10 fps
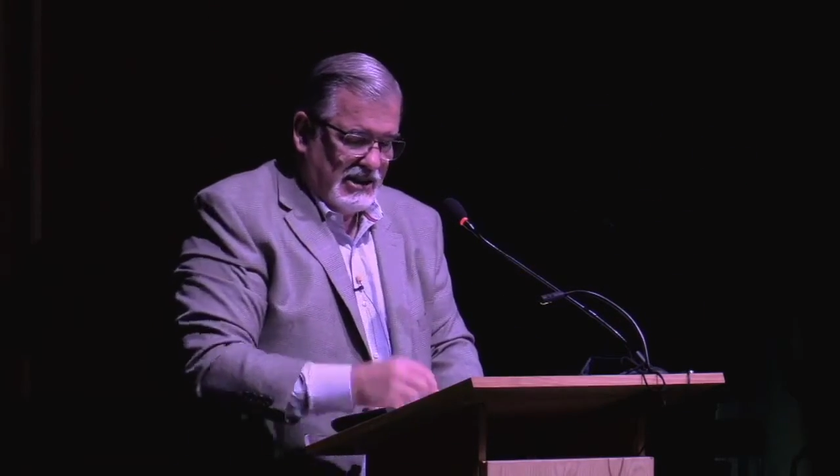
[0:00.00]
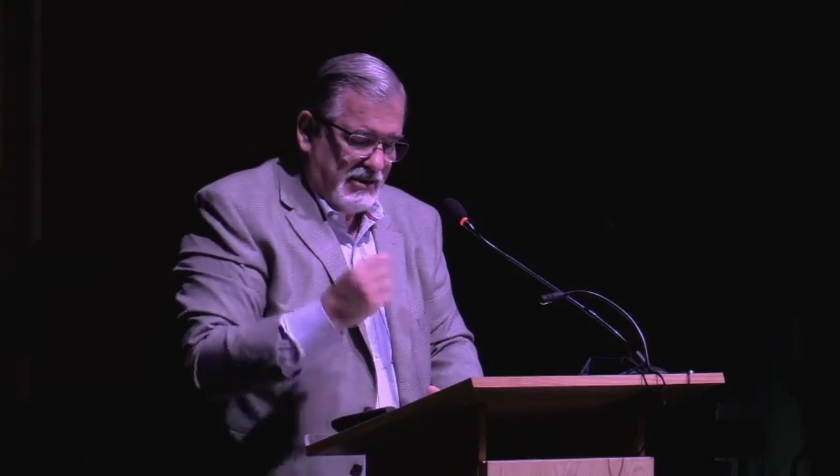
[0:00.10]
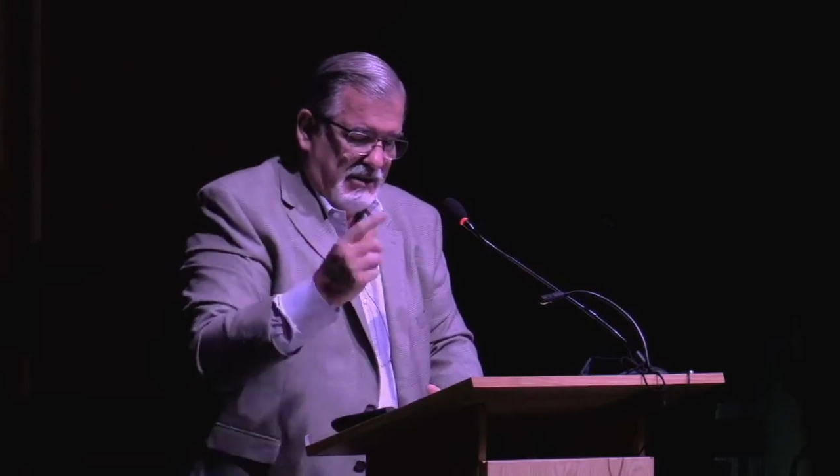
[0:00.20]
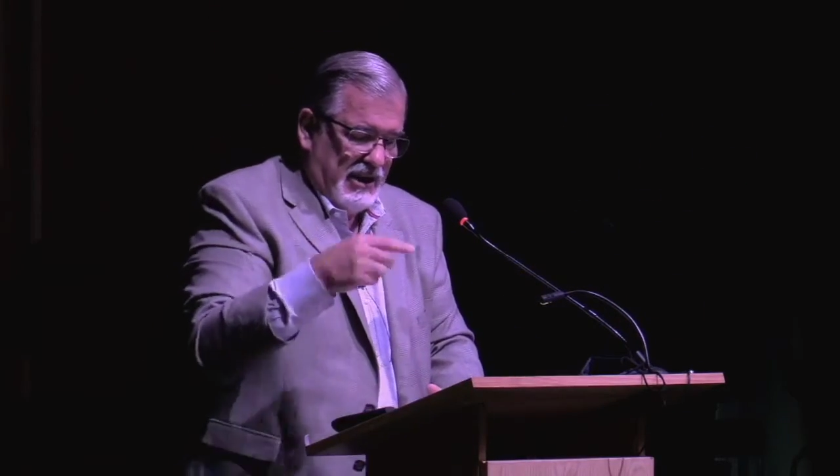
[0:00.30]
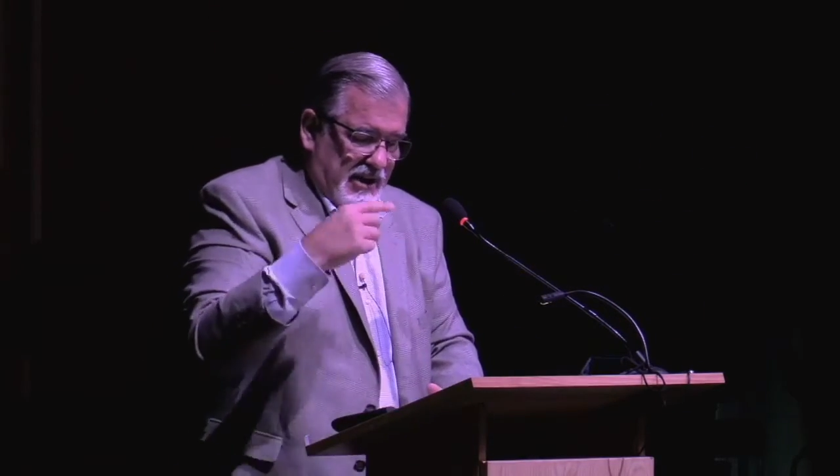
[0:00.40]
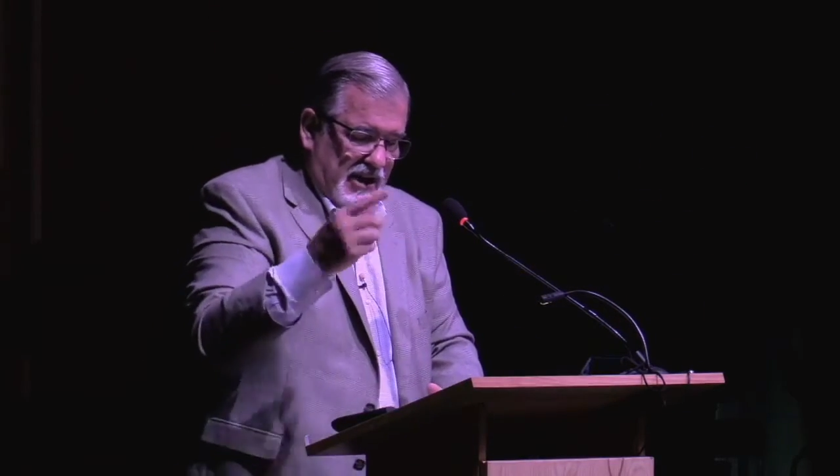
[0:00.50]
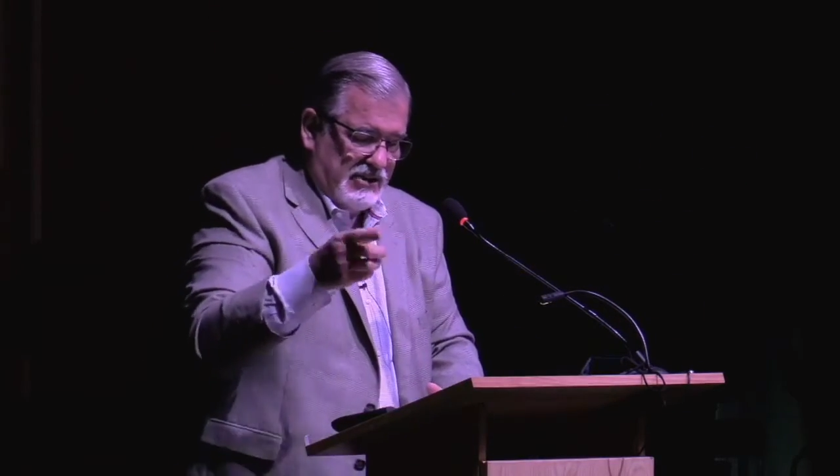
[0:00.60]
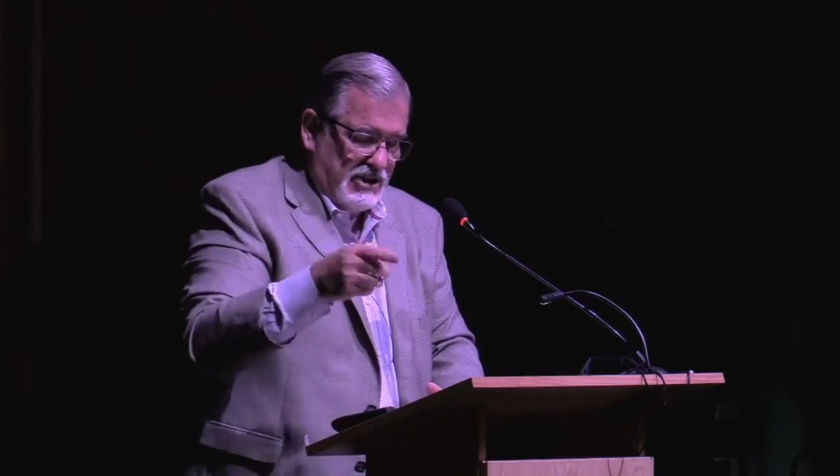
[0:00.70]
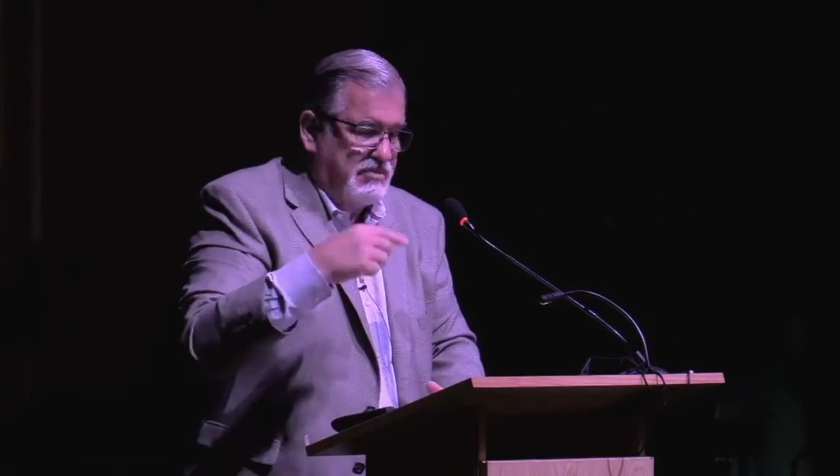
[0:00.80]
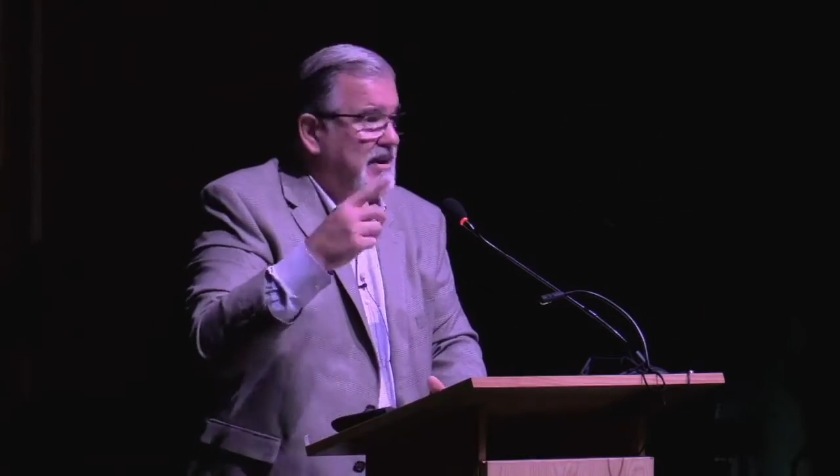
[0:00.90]
And he's committed
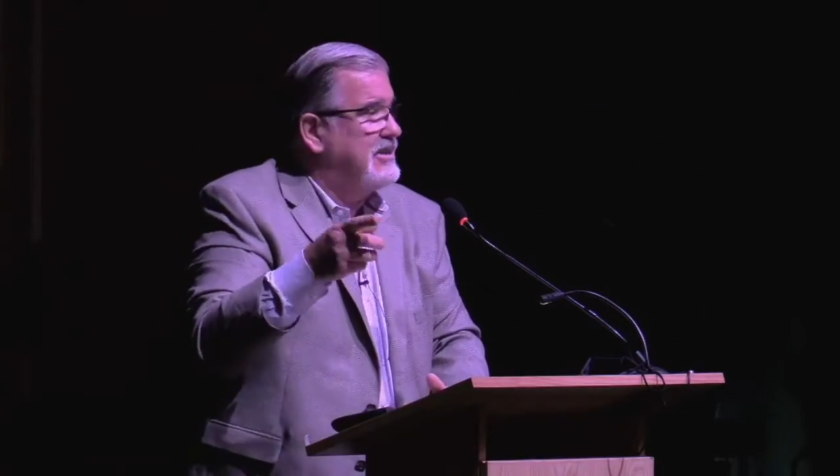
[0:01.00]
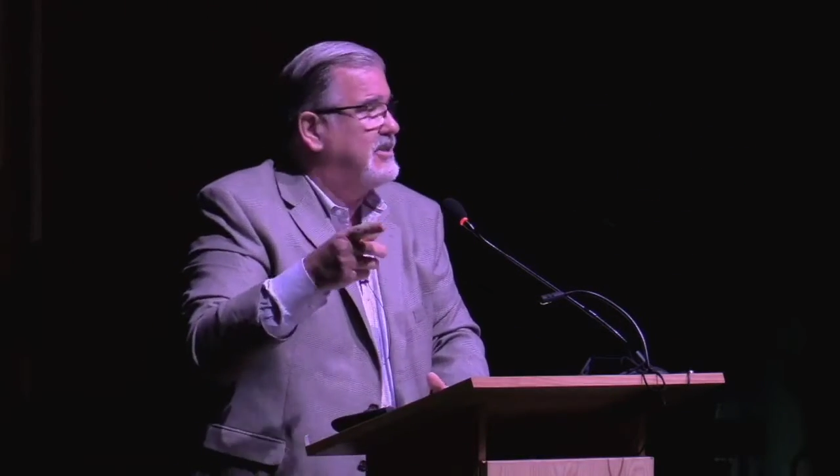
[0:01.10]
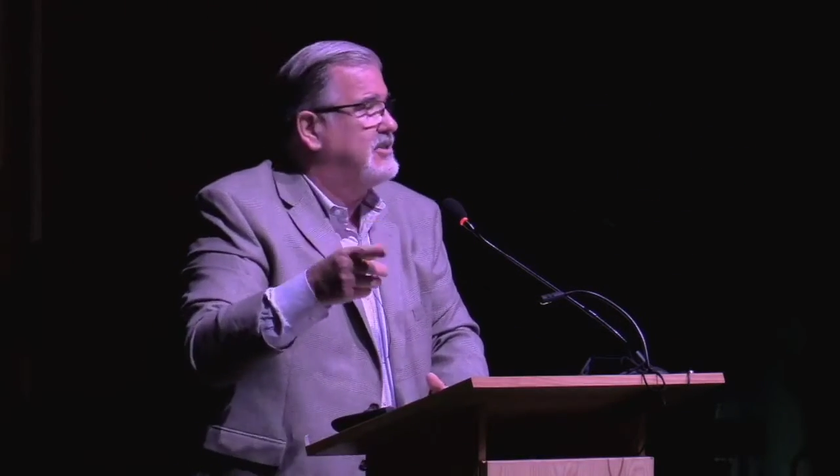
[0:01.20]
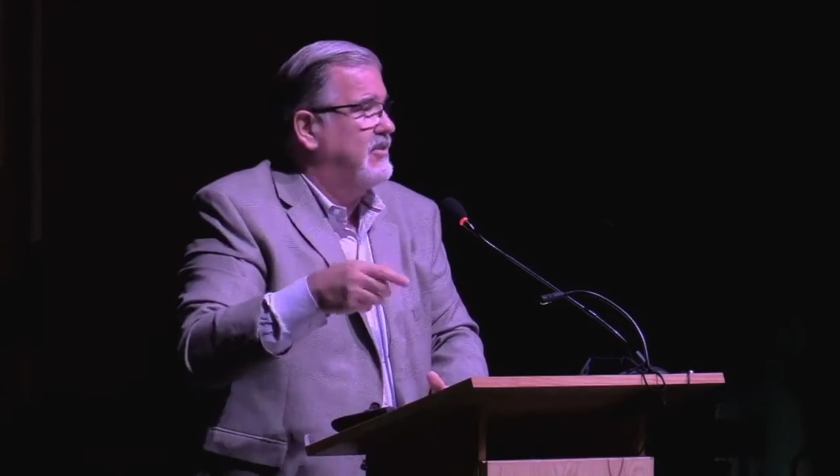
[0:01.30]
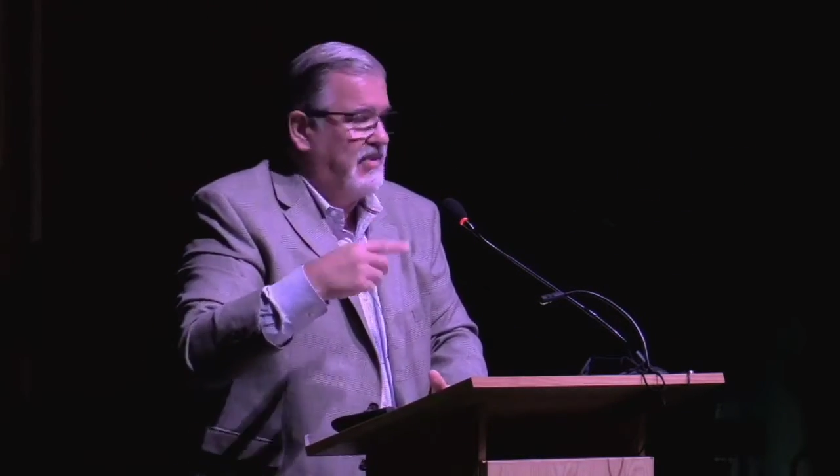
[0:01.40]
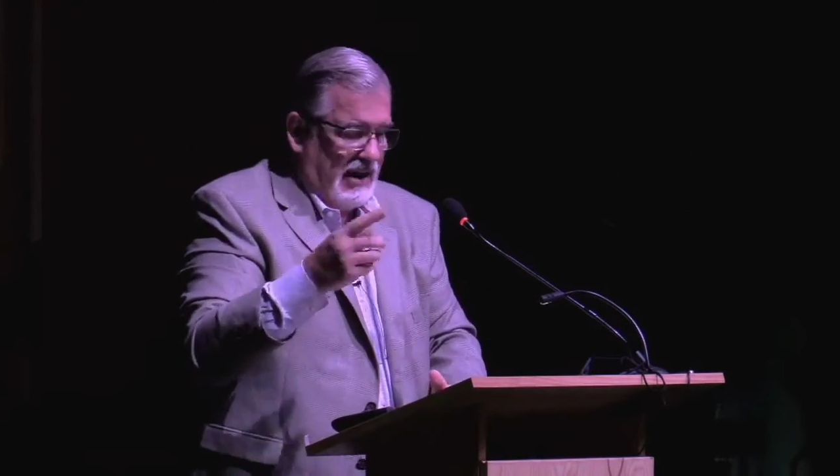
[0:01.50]
to us this message